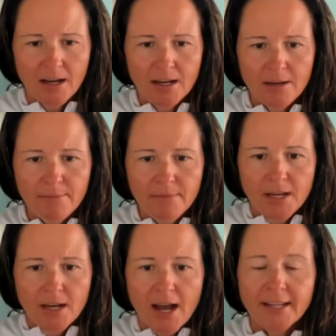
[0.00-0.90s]
Awesome.
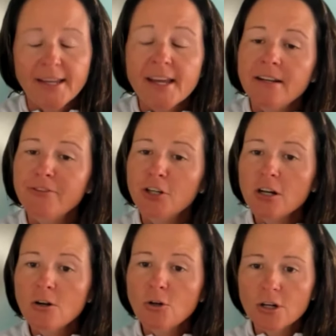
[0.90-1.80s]
Again, if
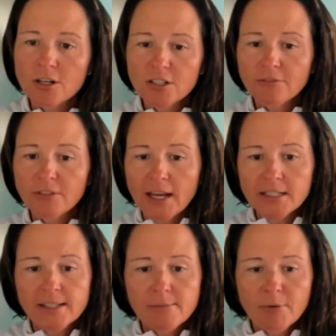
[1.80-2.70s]
you're on CourtReserve
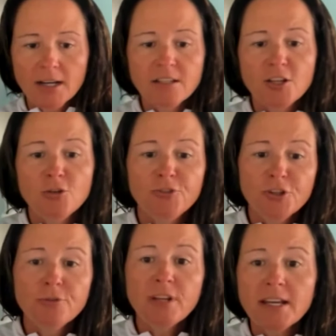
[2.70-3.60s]
legacy pricing, you
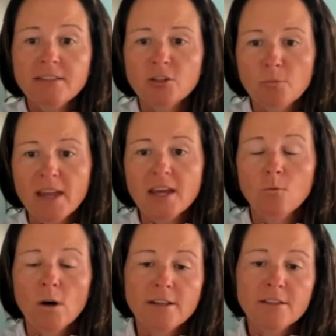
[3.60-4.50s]
do need to be in
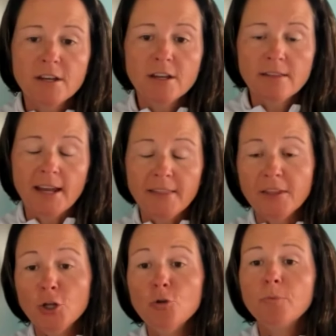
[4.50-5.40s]

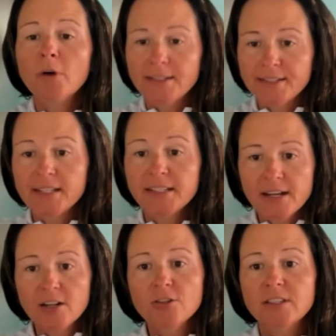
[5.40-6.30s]
the new pricing
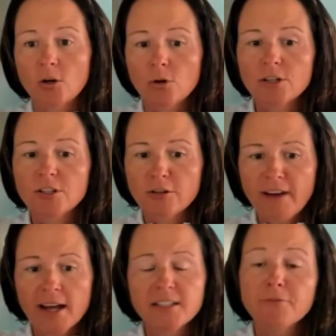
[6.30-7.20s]
tiers that CourtReserve
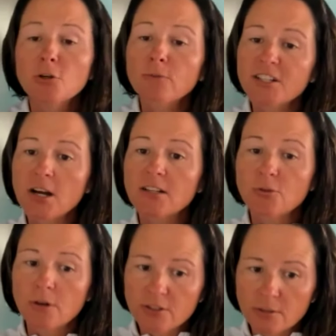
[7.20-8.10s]
has. If you'll reach out
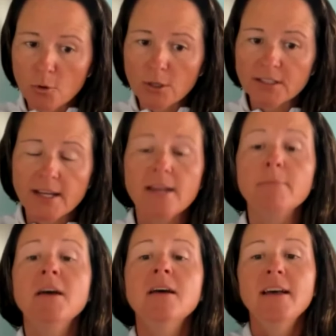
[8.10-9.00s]
to our support
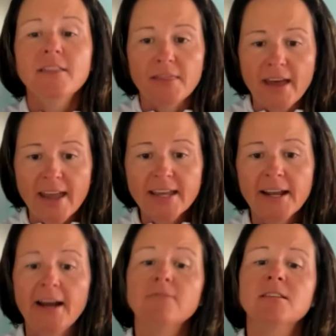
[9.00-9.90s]
team, then they
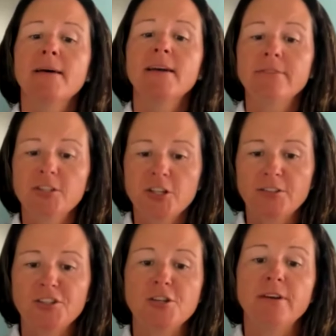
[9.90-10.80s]
can have somebody reach
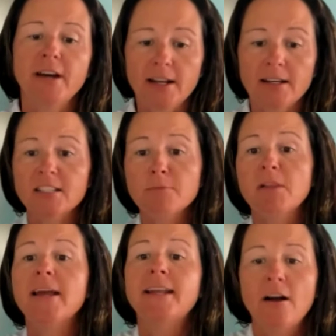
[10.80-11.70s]
out to you and kind of
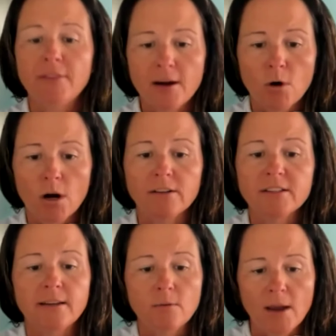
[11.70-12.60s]
explain how that
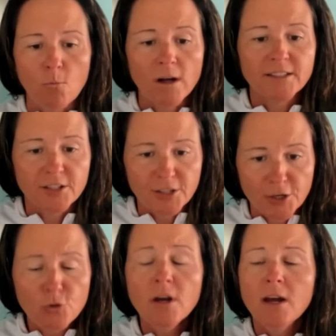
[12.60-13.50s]
works and what to
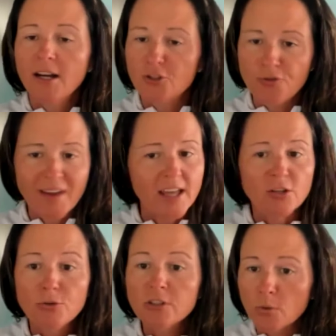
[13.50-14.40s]
do, because you can't
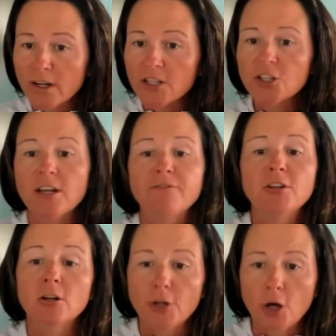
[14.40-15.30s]
use Swish if
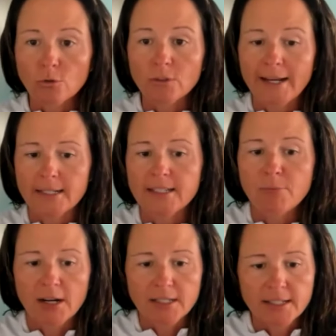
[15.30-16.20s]
you're on old legacy
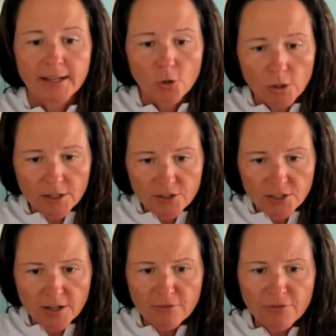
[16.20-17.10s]
pricing in
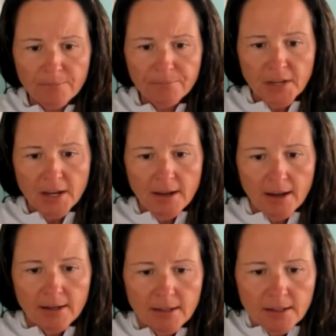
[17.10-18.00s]
CourtReserve.
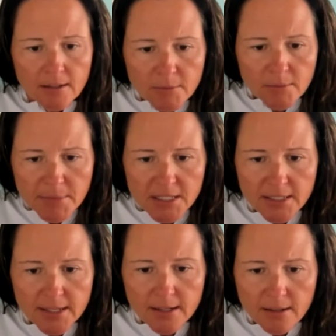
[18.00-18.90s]
Let me
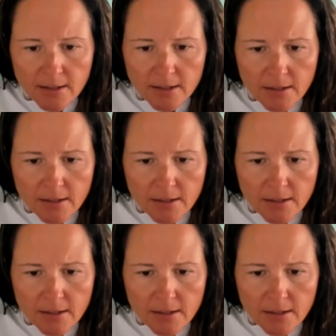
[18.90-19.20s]
see.